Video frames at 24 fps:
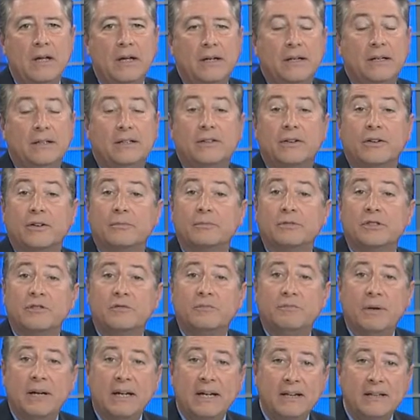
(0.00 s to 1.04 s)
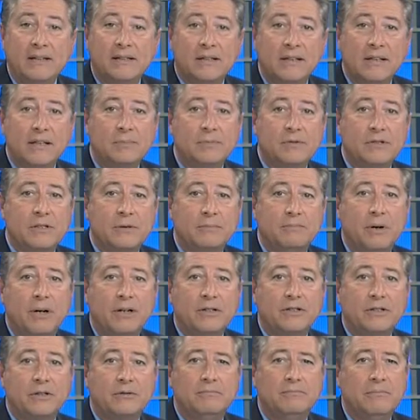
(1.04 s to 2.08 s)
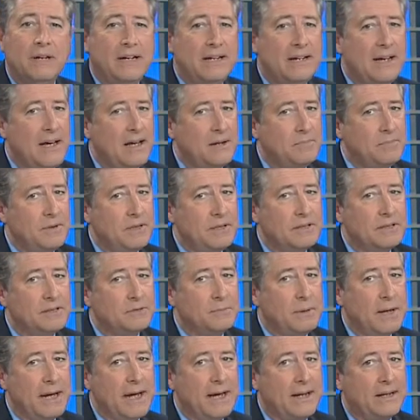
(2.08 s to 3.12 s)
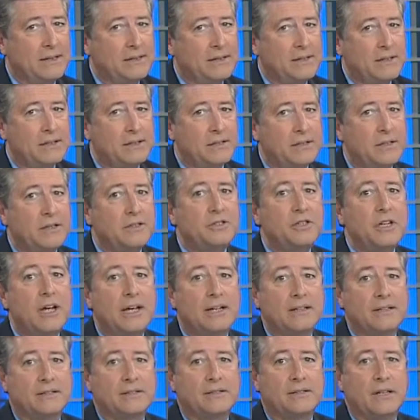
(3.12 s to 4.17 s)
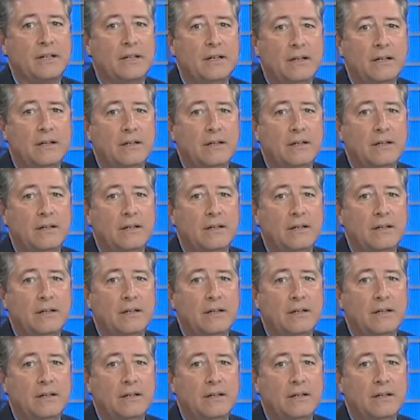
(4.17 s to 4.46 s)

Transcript: In terms of pink slips, the budget may not be as bad as it suggests.